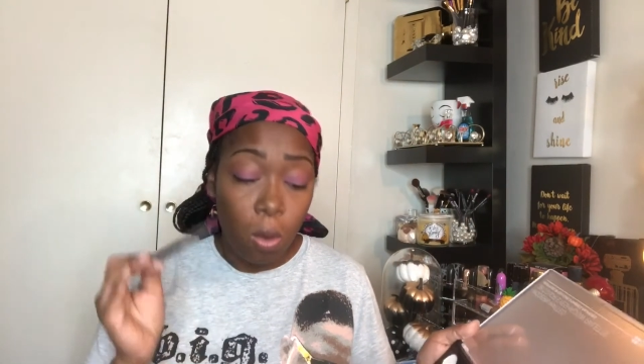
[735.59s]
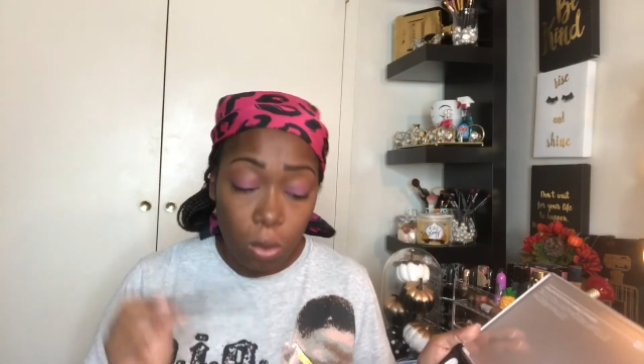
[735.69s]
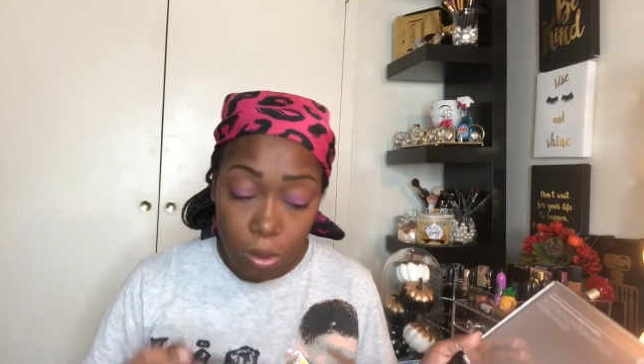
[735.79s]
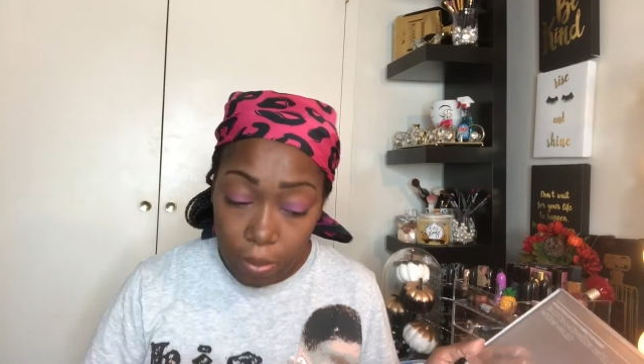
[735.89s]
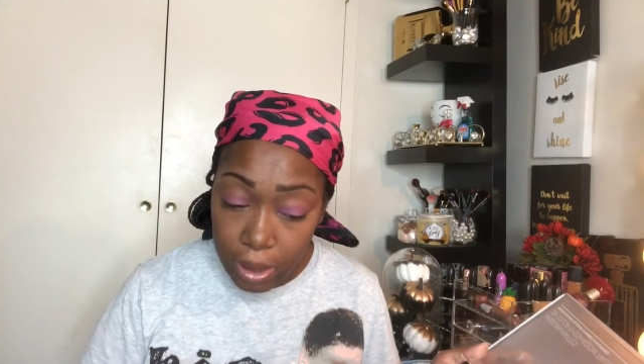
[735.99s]

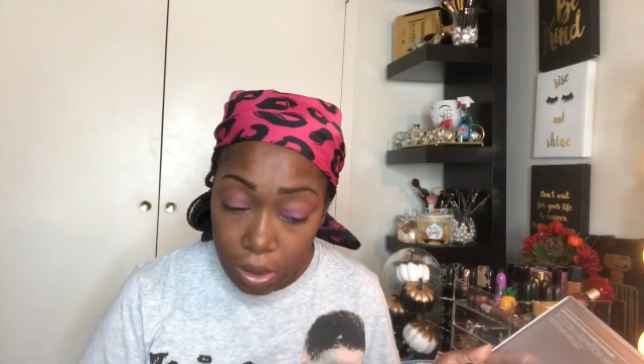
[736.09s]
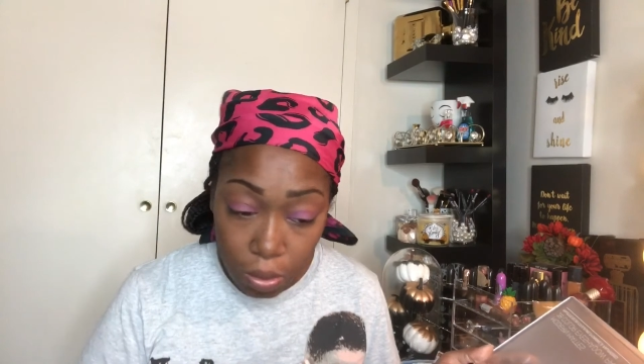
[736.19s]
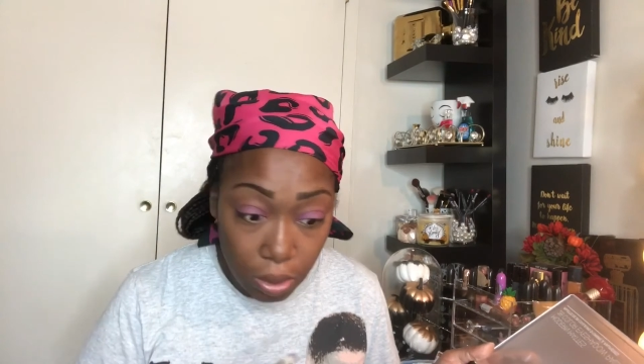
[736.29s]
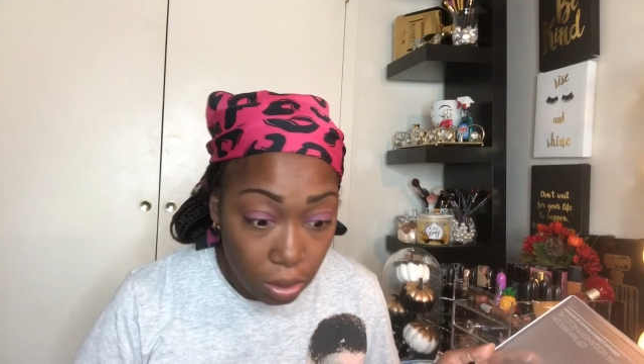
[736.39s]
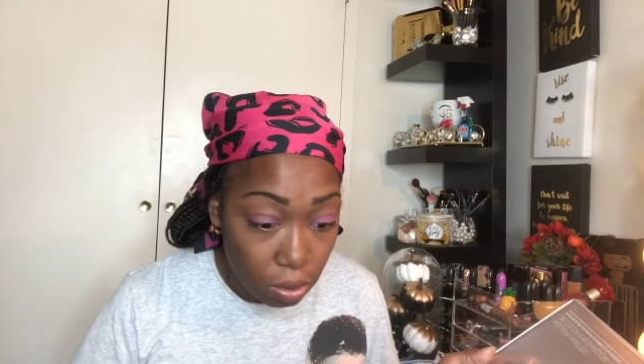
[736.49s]
who's been
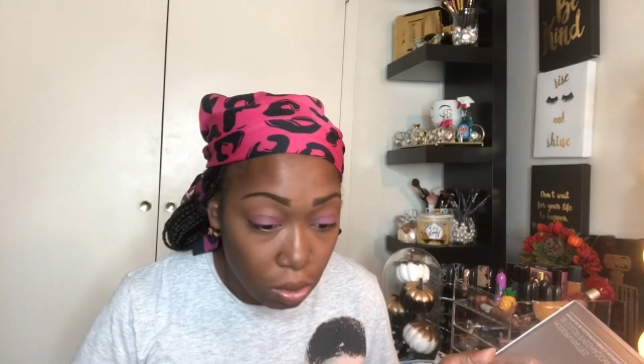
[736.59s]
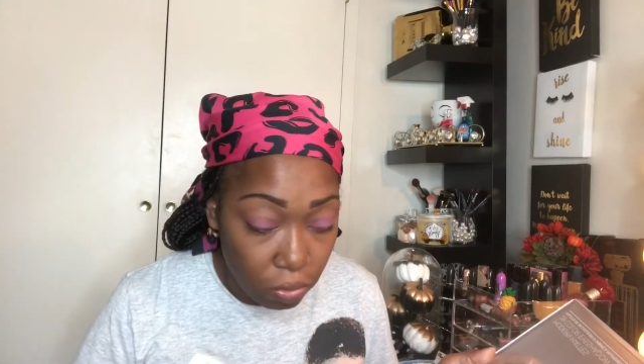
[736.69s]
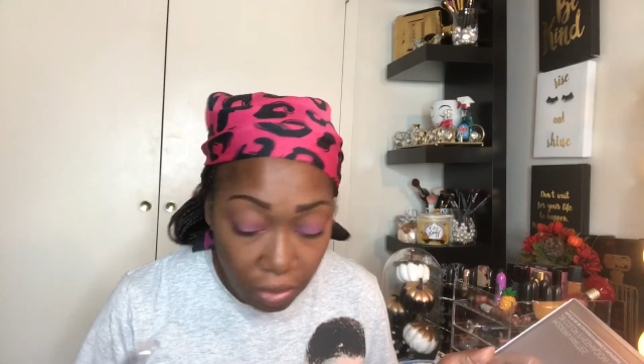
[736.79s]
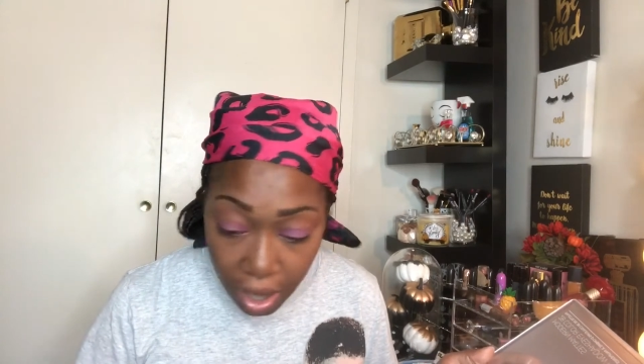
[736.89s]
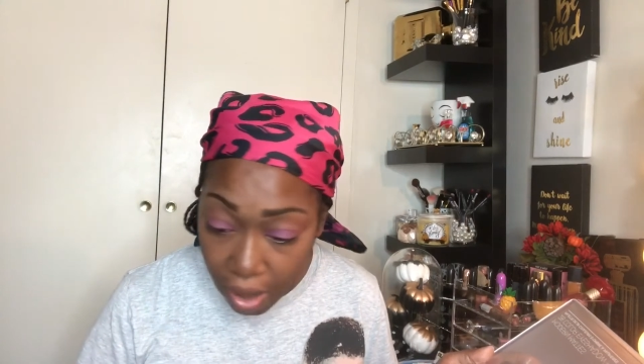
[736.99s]
doing YouTube
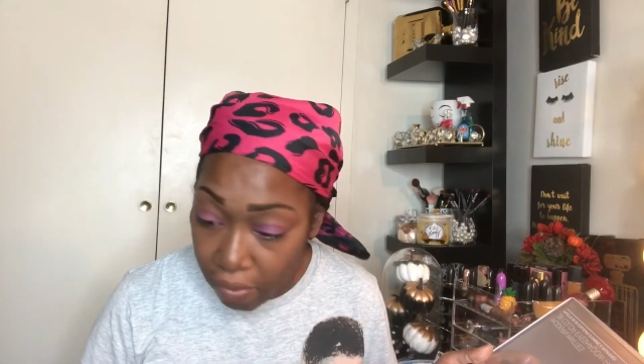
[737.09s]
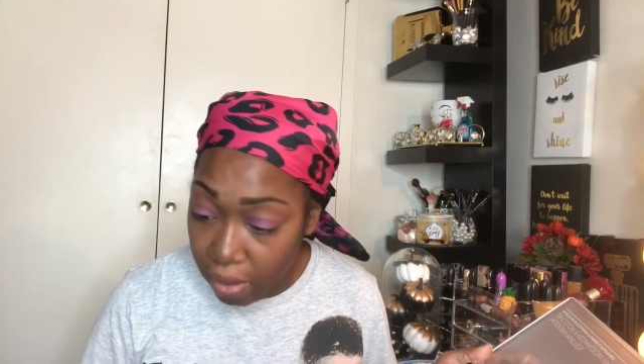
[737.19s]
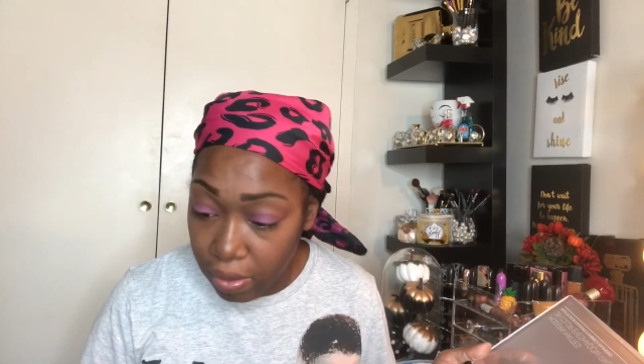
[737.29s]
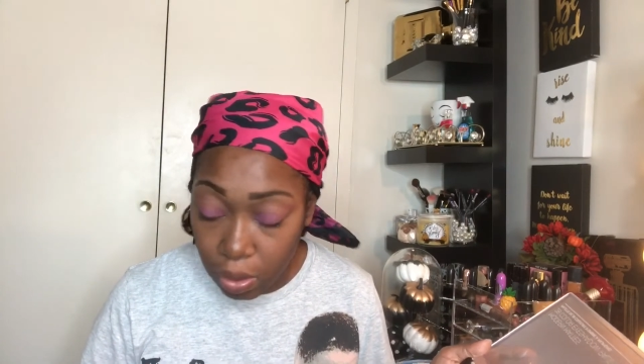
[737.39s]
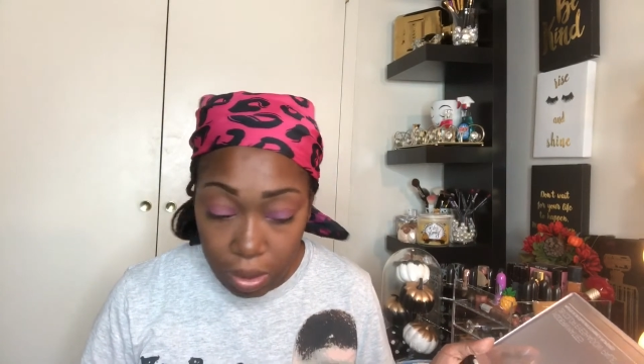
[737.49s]
for a
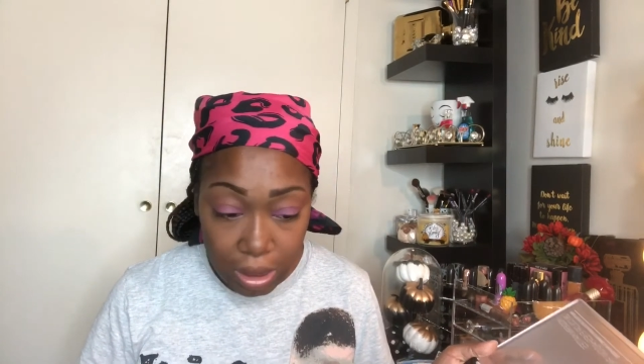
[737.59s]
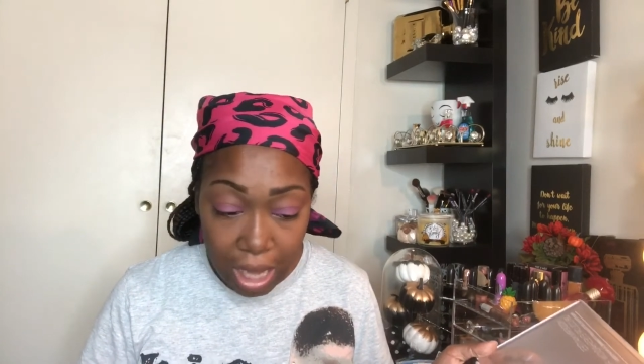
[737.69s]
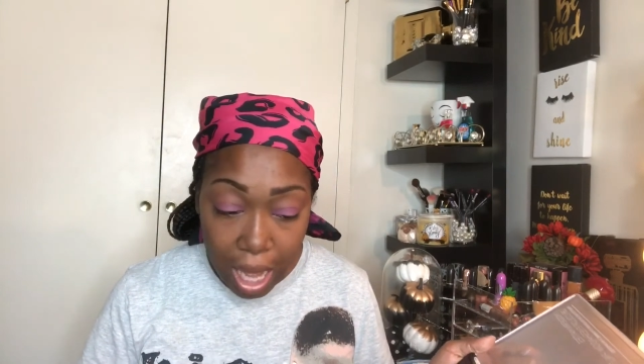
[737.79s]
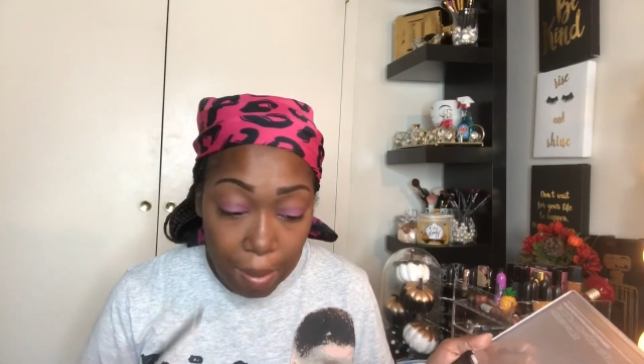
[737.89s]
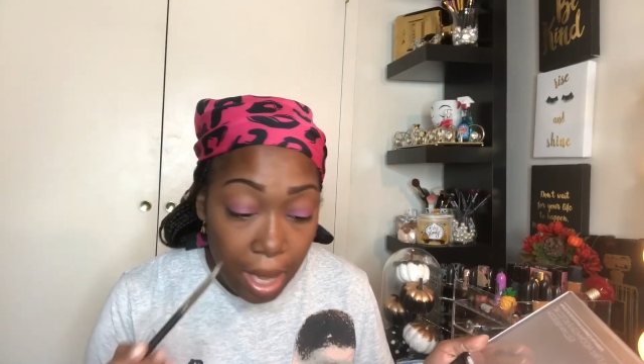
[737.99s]
very long
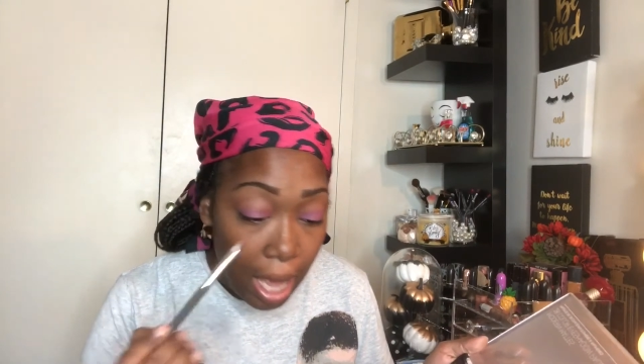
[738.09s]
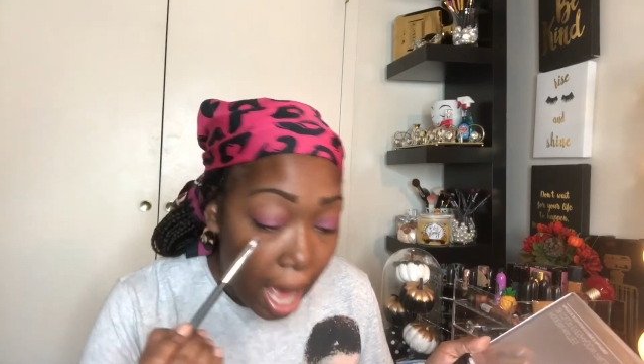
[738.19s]
time,